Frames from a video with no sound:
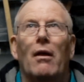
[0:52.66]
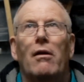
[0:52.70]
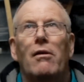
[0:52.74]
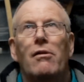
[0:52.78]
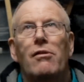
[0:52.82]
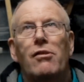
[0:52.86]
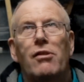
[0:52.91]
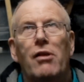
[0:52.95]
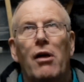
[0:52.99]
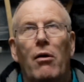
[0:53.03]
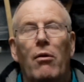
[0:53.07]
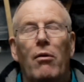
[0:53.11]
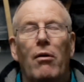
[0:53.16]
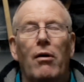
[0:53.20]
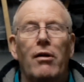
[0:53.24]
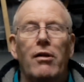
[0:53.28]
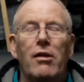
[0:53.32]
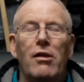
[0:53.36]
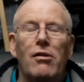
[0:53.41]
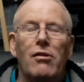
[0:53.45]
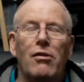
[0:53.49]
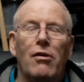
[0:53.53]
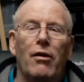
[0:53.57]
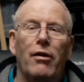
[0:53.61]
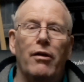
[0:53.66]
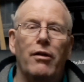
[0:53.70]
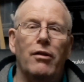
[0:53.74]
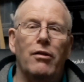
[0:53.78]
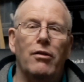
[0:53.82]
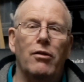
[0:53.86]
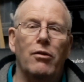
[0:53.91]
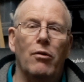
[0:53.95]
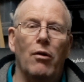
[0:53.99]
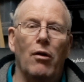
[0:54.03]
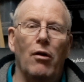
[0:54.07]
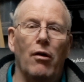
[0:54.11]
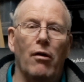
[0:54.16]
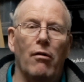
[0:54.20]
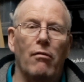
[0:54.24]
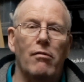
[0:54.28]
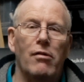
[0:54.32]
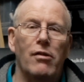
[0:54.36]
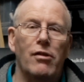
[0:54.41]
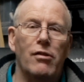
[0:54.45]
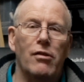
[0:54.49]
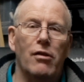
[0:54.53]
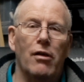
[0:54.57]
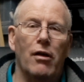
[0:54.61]
So I decided to do a lot of
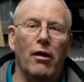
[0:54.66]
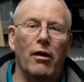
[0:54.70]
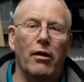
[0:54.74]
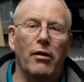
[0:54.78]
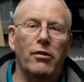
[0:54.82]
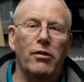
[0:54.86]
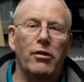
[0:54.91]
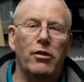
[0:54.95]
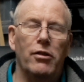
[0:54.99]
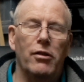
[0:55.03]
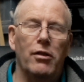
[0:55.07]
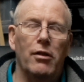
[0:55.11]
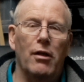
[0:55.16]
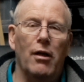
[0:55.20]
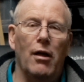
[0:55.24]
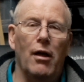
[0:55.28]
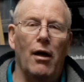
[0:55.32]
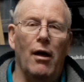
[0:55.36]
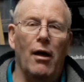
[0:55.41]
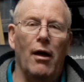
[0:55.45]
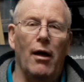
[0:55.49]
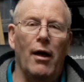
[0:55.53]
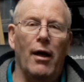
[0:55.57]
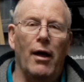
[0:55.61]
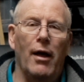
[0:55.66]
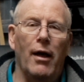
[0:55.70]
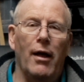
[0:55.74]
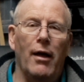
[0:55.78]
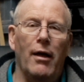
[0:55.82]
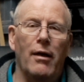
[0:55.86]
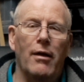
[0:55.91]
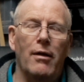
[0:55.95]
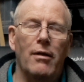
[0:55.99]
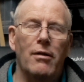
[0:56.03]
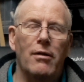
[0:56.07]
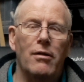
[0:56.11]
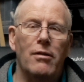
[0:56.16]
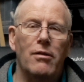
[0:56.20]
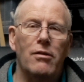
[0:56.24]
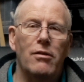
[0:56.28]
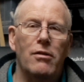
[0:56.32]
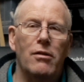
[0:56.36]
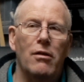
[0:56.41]
research, and